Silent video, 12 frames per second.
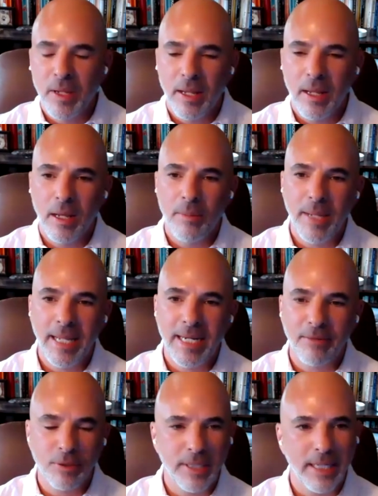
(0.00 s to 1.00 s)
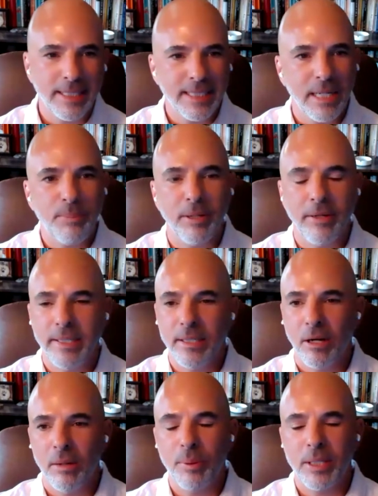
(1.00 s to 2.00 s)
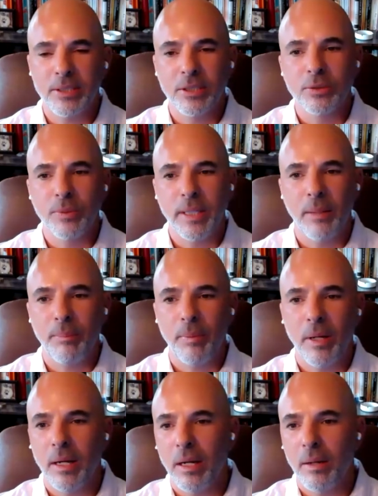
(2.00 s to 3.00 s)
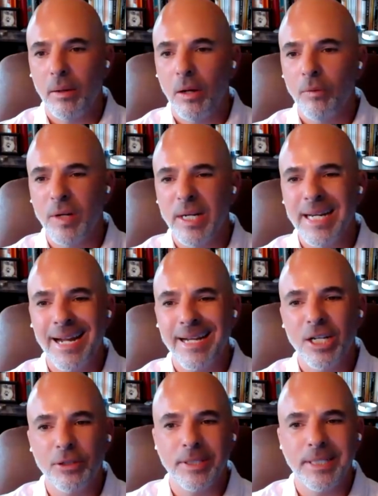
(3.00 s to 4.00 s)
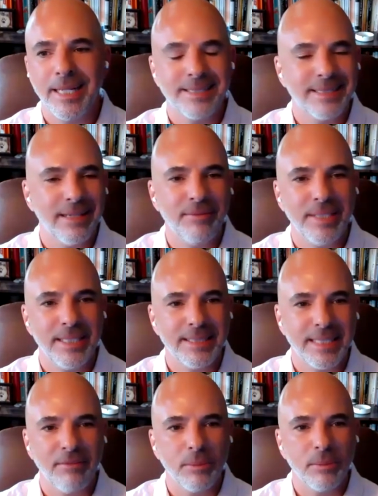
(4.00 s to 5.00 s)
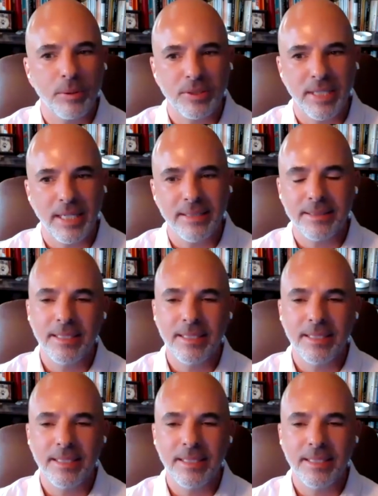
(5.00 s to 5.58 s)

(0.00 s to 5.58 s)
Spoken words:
And after a 90-day period, our impressions went up over 977%.